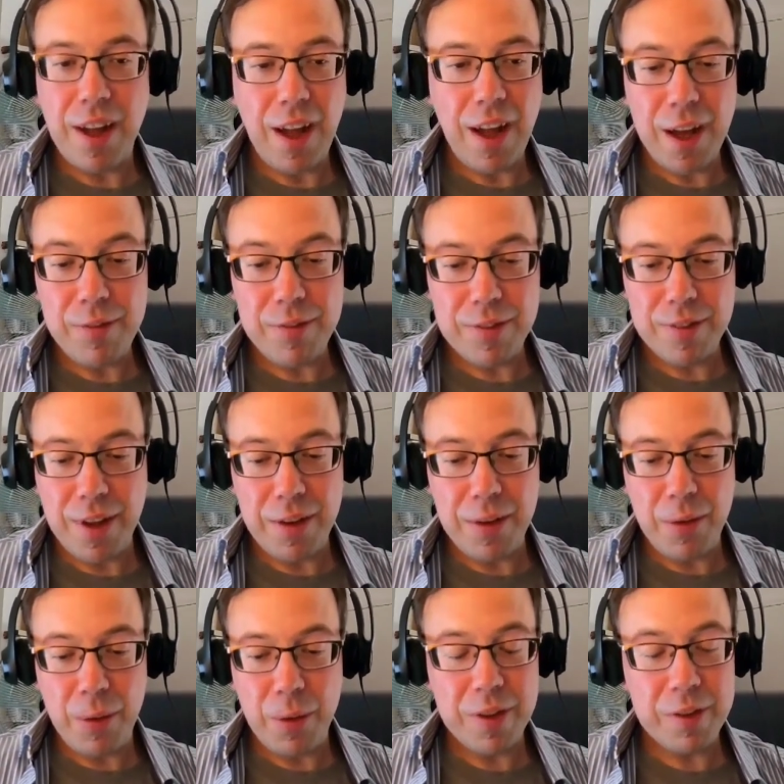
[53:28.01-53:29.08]
I've done
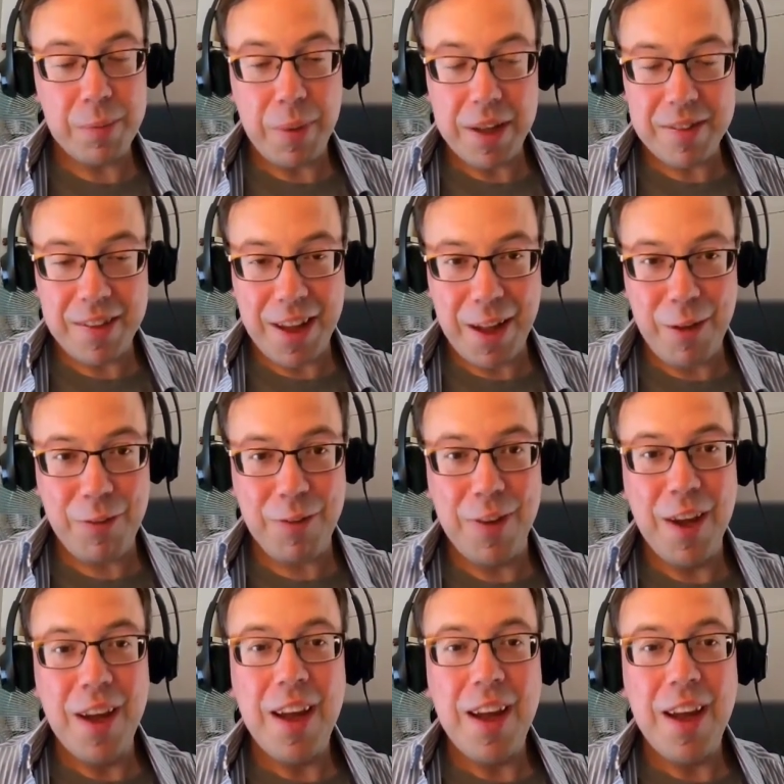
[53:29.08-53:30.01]
all this myself.